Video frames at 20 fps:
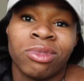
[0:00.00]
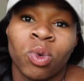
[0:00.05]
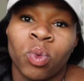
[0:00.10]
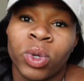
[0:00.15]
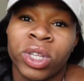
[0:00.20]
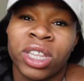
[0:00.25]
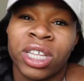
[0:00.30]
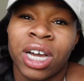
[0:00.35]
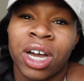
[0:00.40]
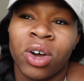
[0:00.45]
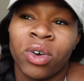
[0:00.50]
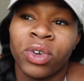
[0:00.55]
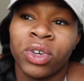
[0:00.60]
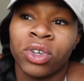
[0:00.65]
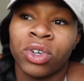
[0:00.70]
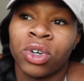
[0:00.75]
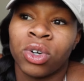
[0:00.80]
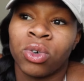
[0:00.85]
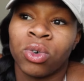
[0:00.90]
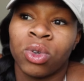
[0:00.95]
without
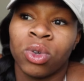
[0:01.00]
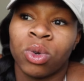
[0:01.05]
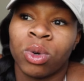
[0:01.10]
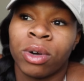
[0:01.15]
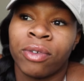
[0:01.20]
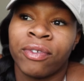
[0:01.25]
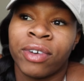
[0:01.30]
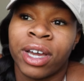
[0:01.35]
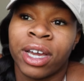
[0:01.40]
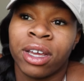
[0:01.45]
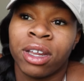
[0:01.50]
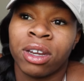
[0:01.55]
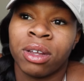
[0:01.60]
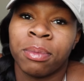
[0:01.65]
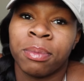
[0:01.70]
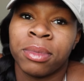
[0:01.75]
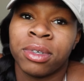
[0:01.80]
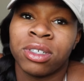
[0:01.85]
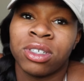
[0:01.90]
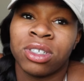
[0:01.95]
you know glorifying
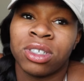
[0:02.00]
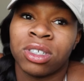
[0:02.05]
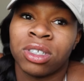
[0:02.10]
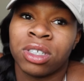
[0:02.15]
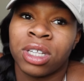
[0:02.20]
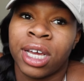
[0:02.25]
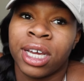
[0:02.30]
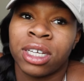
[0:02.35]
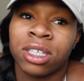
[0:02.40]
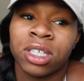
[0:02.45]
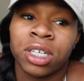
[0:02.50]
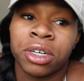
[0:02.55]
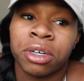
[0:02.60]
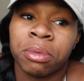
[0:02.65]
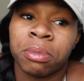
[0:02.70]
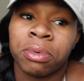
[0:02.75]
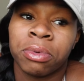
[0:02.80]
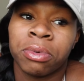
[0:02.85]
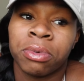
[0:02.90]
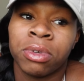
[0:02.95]
him is just like
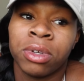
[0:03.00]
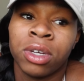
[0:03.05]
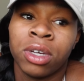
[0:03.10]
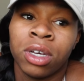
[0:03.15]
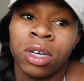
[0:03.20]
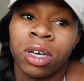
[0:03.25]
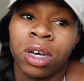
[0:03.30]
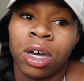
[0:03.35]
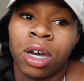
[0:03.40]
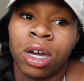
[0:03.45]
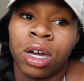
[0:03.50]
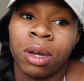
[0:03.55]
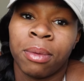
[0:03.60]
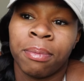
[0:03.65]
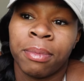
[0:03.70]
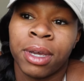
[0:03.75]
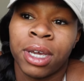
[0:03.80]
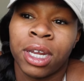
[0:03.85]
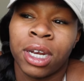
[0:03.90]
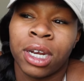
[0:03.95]
terrible
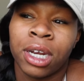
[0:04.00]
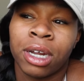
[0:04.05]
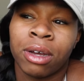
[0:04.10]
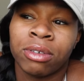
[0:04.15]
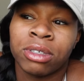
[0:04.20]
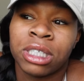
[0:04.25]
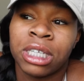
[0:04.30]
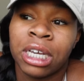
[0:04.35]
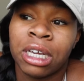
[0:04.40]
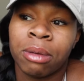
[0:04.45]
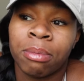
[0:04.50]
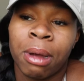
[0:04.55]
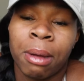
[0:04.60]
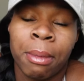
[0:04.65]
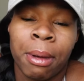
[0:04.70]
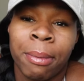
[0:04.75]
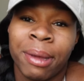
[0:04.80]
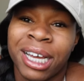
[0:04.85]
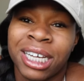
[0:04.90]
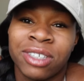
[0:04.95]
um and i was thinking
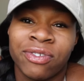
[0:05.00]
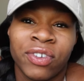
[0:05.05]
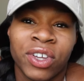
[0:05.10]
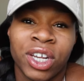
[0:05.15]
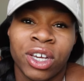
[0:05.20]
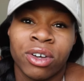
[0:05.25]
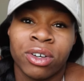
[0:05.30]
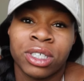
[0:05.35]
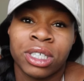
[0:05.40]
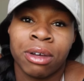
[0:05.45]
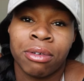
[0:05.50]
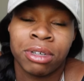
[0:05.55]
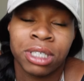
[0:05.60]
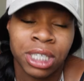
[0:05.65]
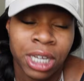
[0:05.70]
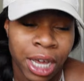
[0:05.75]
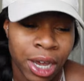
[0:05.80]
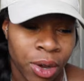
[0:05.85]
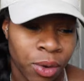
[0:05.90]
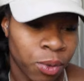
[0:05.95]
about my past videos i
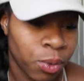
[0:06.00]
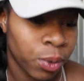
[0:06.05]
was like